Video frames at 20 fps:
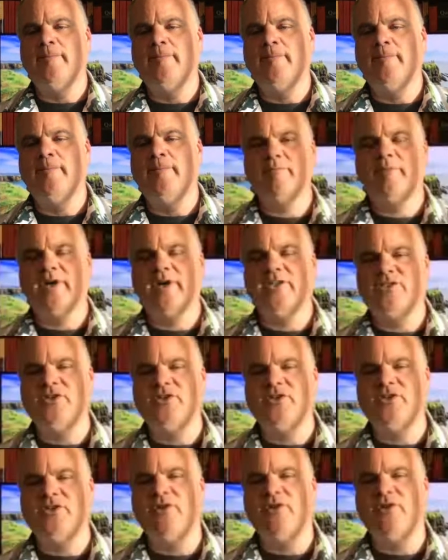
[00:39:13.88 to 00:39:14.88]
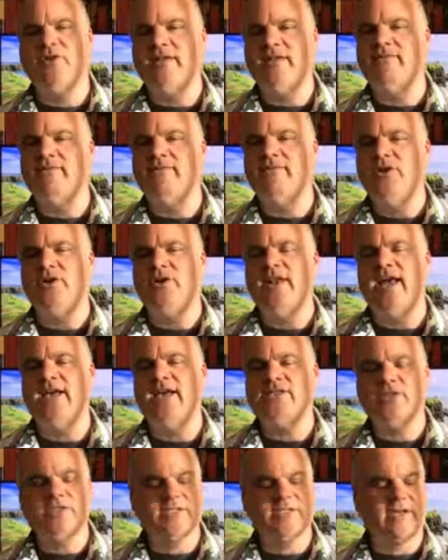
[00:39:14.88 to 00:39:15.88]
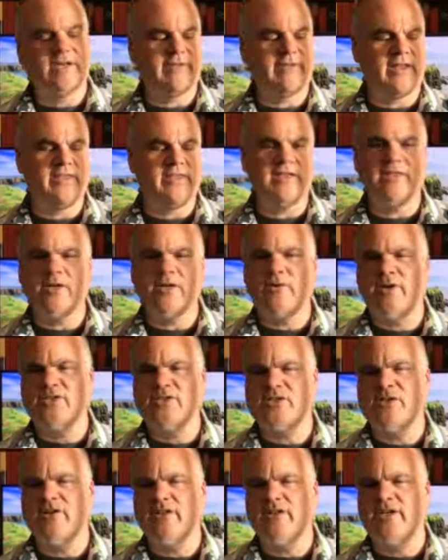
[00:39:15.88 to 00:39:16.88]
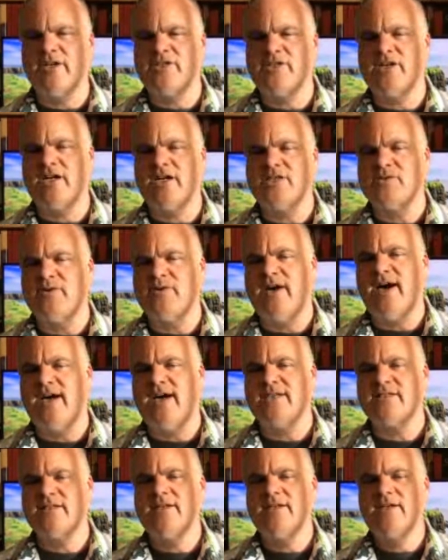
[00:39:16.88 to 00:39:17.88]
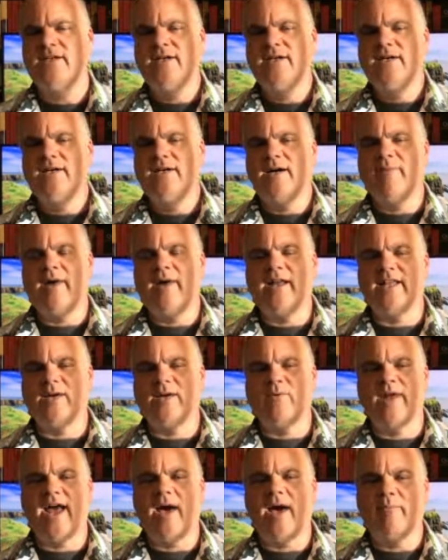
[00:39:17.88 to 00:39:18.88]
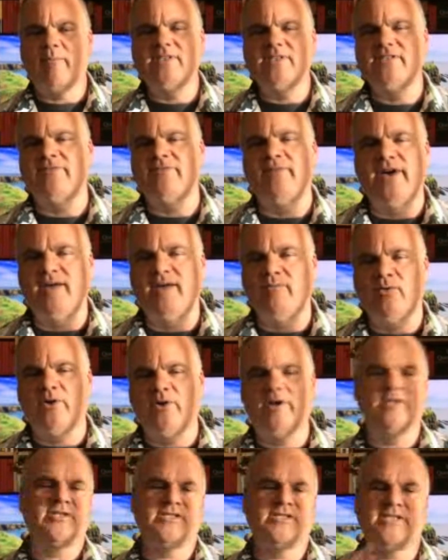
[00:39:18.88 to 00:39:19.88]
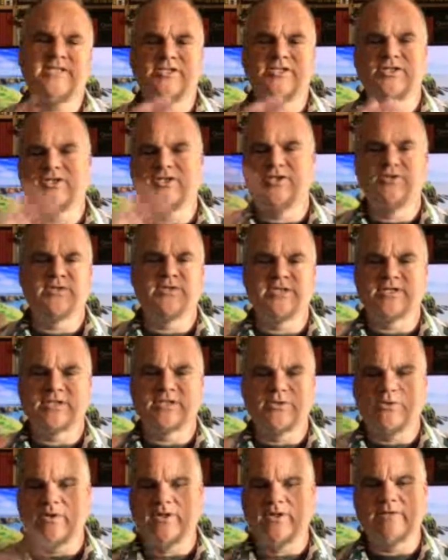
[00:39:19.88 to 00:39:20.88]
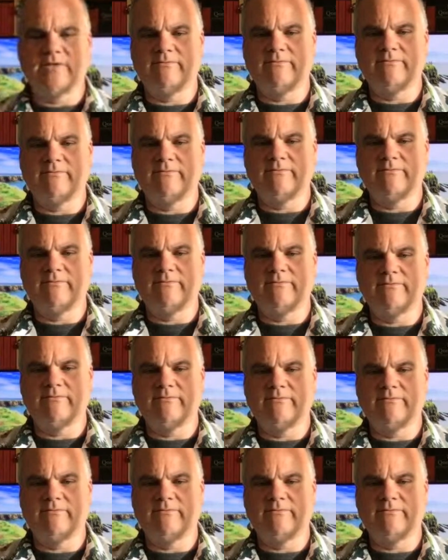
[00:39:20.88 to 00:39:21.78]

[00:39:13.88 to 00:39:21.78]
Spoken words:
But you can ask yourself. And I think the question earlier Joshua asked about like what happens if my employer just says just use this tool and go.